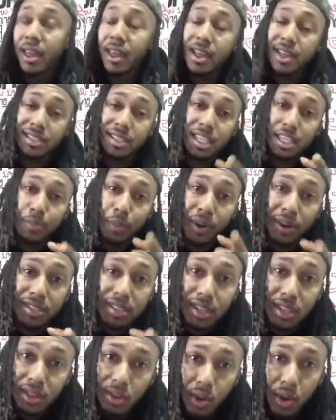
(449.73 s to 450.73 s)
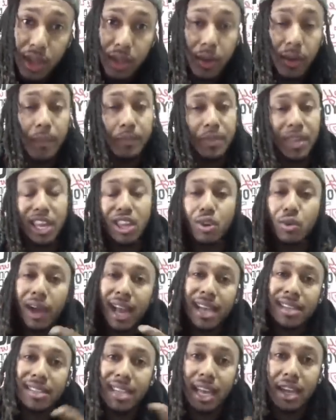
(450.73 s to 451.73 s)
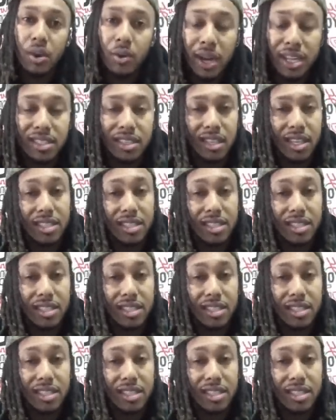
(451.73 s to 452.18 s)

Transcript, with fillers: Is this person loyal? And you ask that question.